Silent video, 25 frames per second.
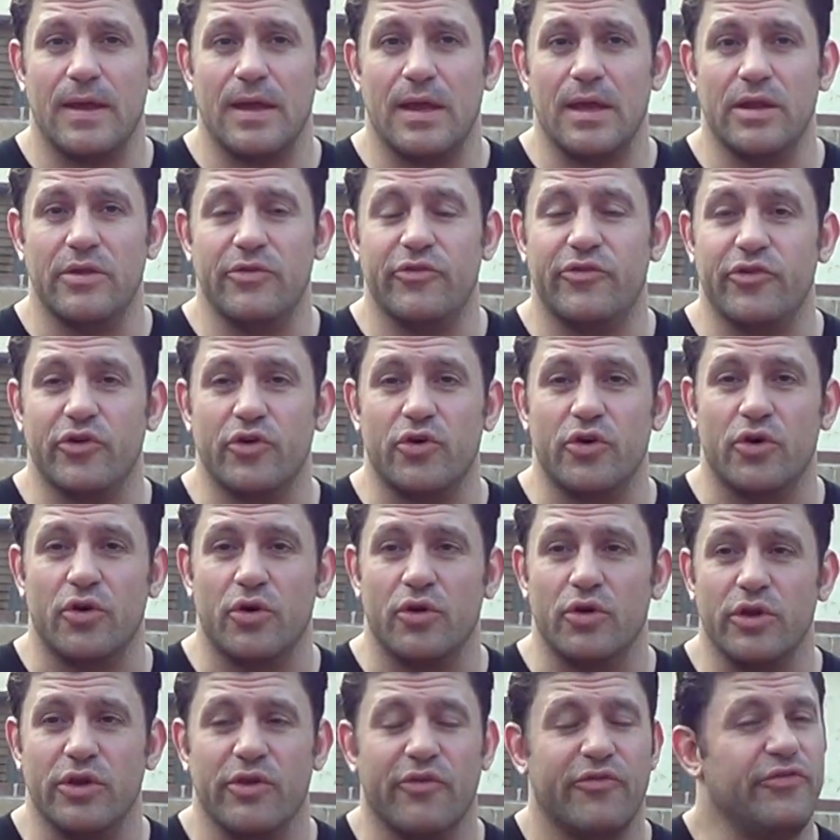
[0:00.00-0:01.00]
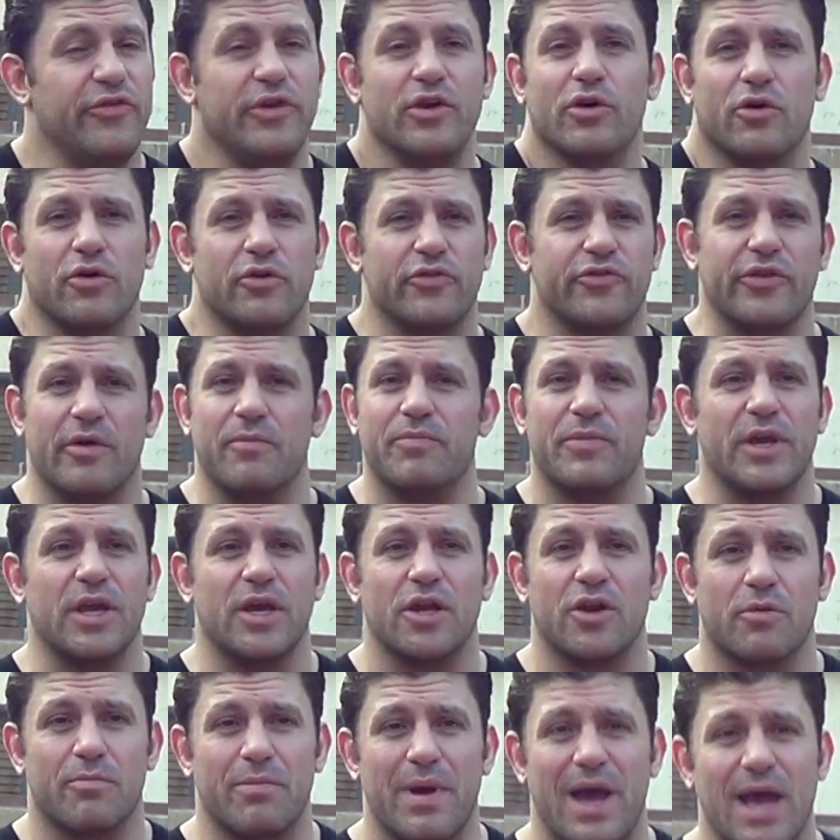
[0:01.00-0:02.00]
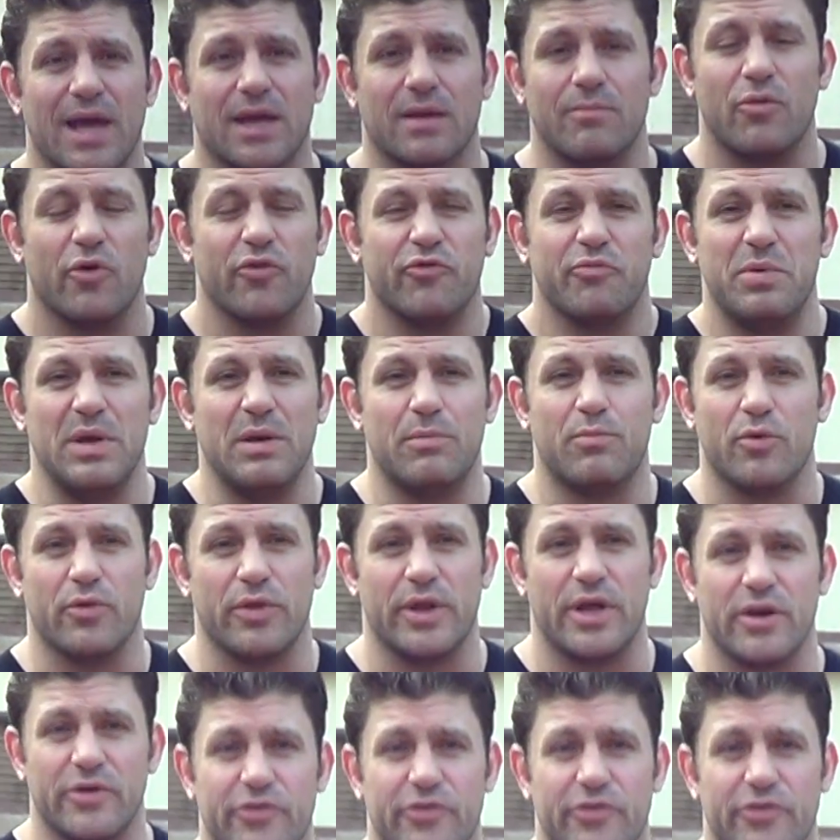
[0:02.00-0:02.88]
until you feel something in your back. And most people that